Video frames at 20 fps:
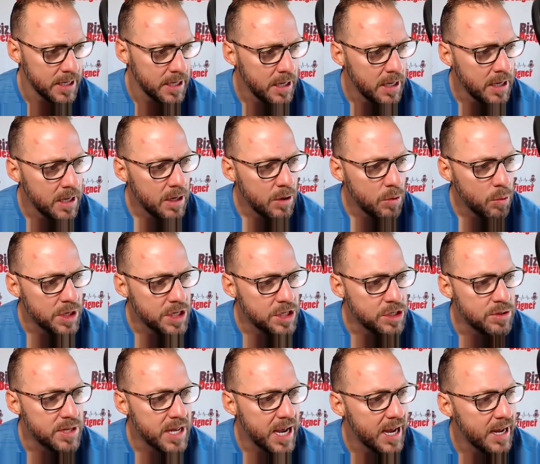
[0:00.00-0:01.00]
And we
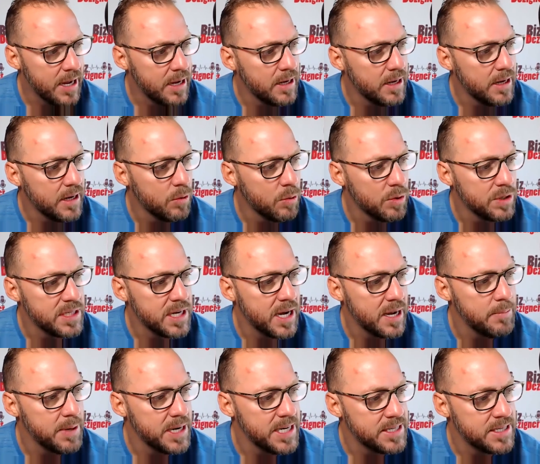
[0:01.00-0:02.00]
do that with
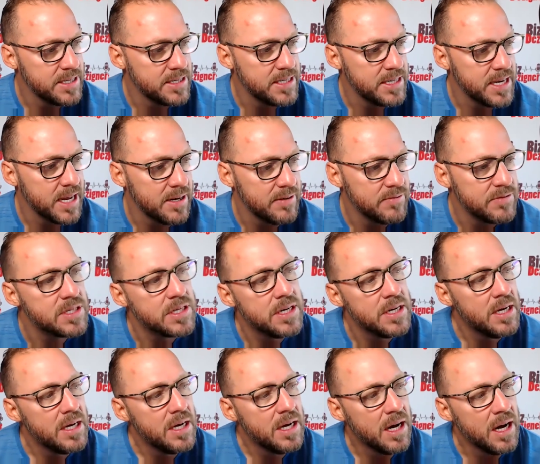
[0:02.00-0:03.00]
time-based incentives.
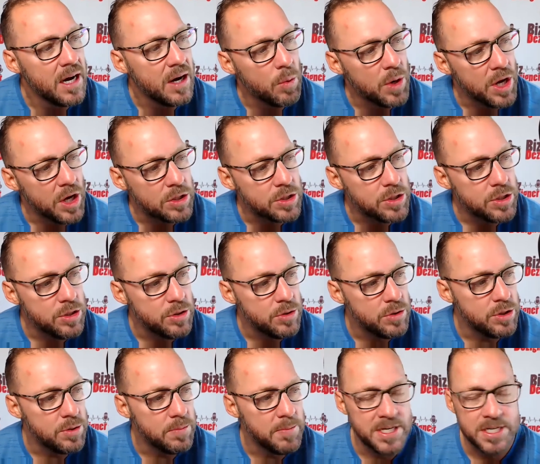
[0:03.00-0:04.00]
We also
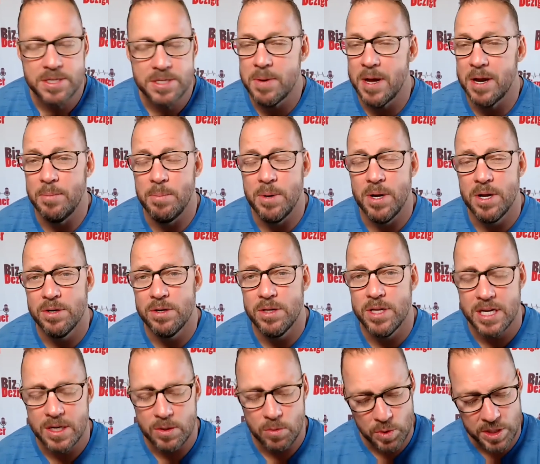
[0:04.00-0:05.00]
do a tremendous amount of
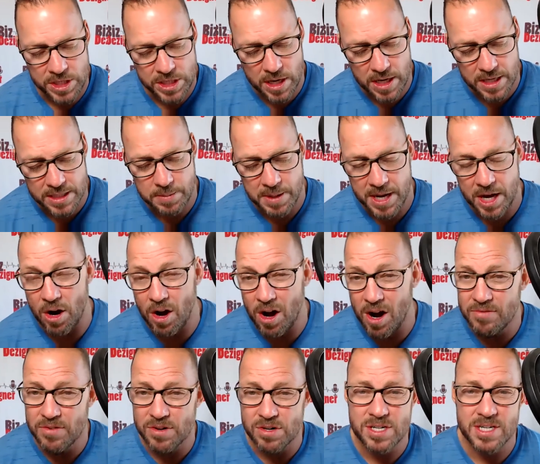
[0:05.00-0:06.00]
bundling. We talked about
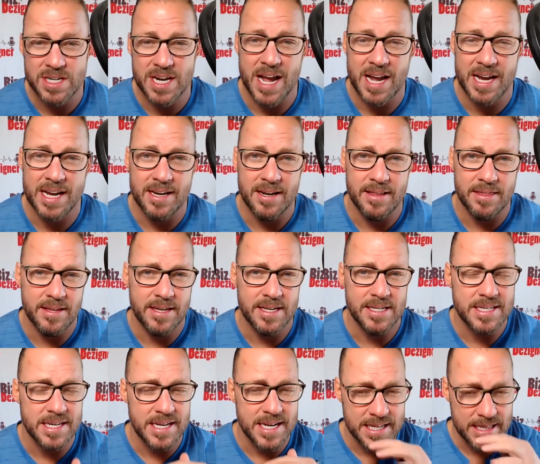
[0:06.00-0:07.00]
offer stacking and
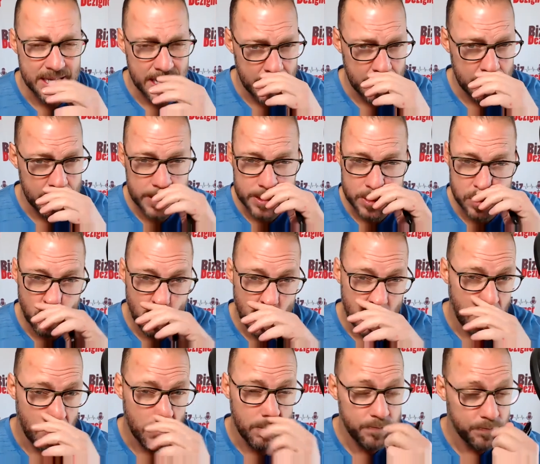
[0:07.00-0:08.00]
things like that as
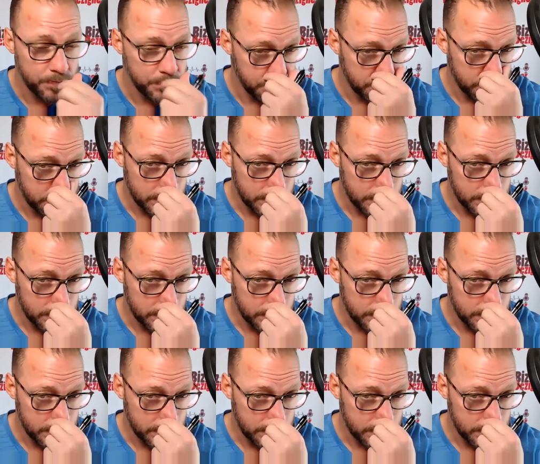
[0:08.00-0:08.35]
well.